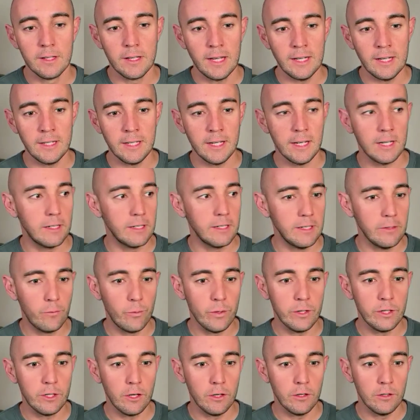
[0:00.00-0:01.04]
And now if
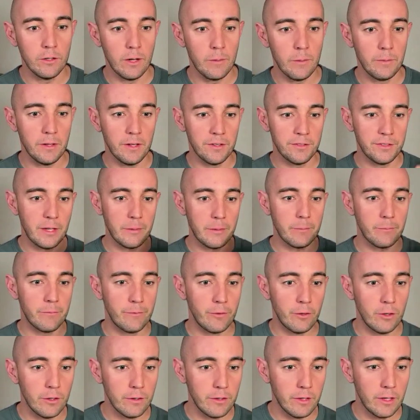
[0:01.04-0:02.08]
we go a step
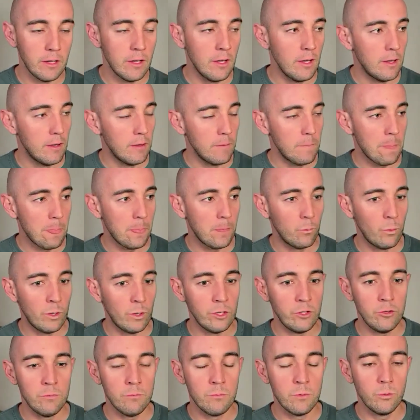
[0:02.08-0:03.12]
further,
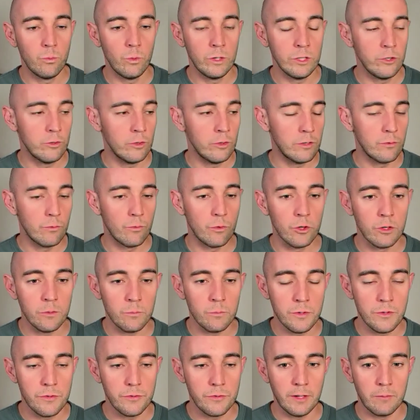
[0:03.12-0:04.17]
when you're in a room
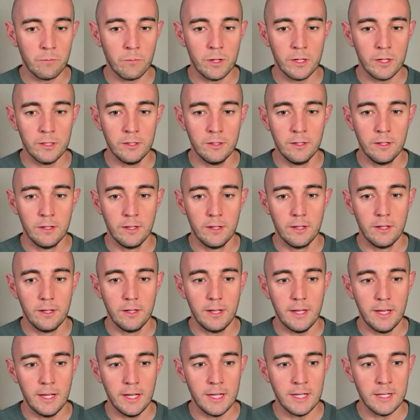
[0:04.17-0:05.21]
with someone
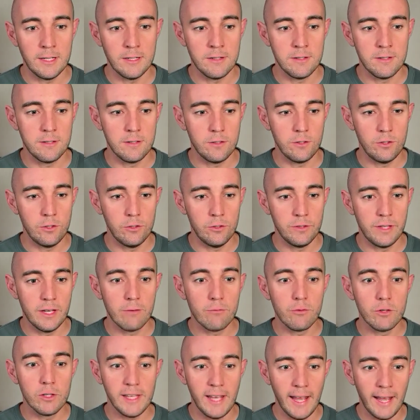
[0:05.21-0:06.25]
and
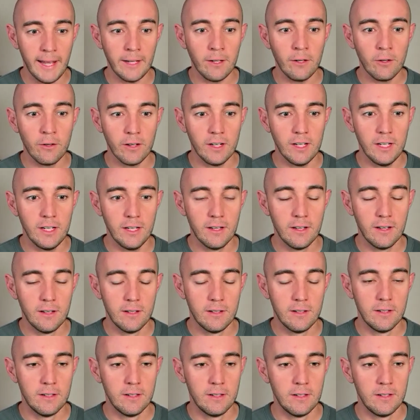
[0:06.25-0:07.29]
they're really angry,
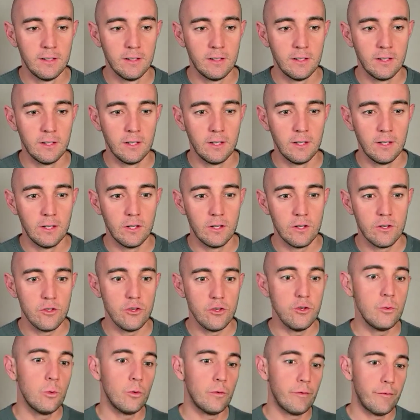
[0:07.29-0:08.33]

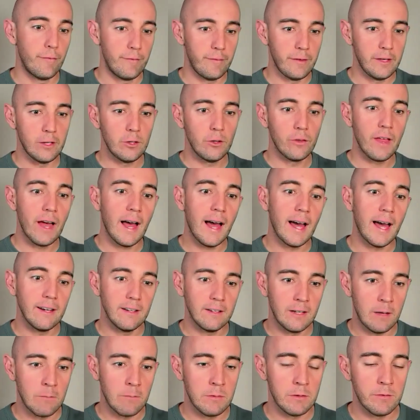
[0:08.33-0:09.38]
you will feel
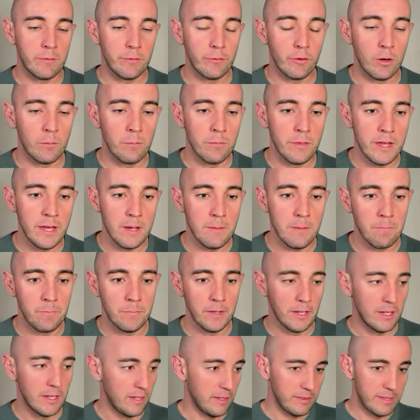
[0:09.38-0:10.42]
that coming from them.
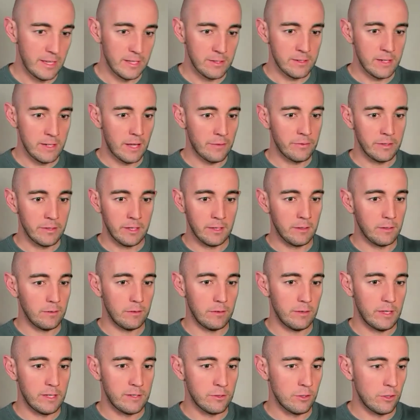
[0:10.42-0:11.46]
There's nothing,
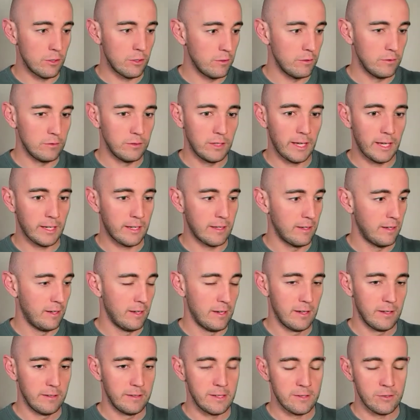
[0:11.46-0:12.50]
there's no like,
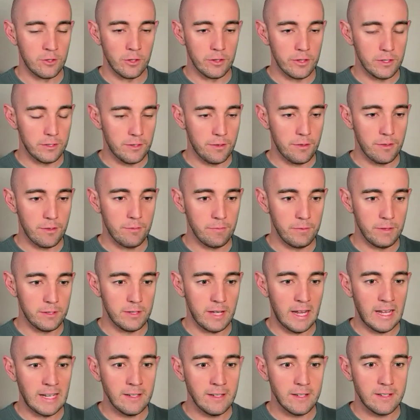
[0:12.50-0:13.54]
there's not
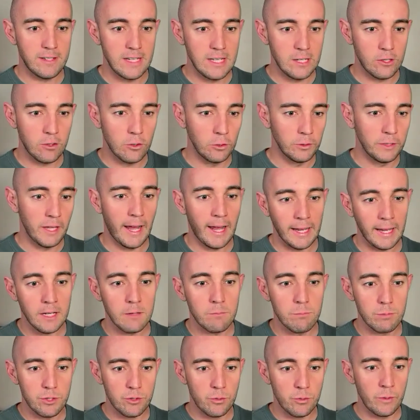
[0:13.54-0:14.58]
this entity called anger
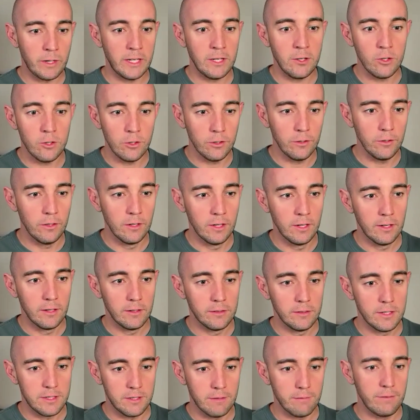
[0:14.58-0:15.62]
between you
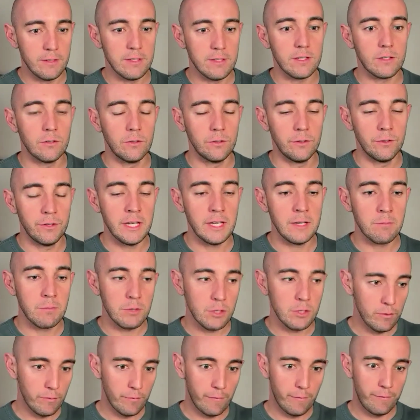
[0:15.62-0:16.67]
that's a physical thing, but
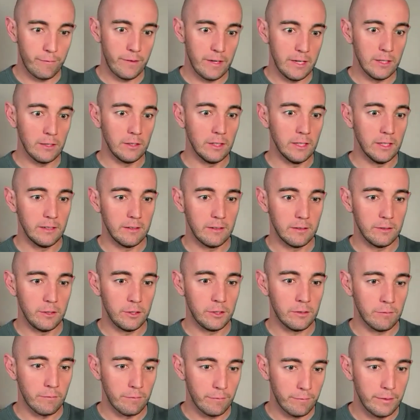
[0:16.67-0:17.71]
you feel it. You
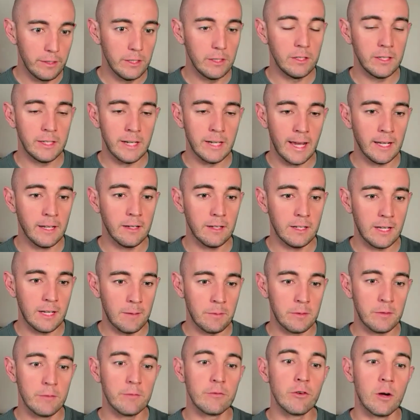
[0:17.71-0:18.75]
can feel an anger
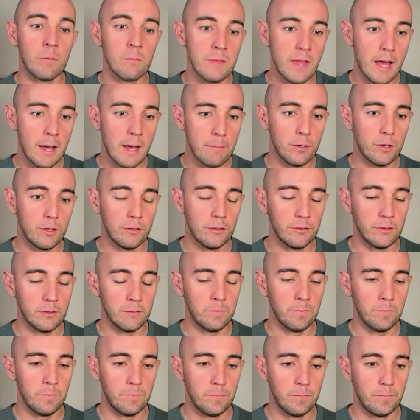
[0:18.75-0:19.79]
coming from that
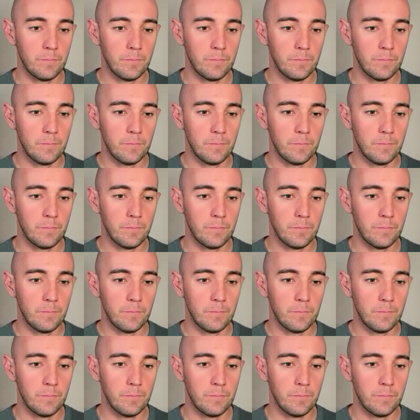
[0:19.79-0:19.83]
person.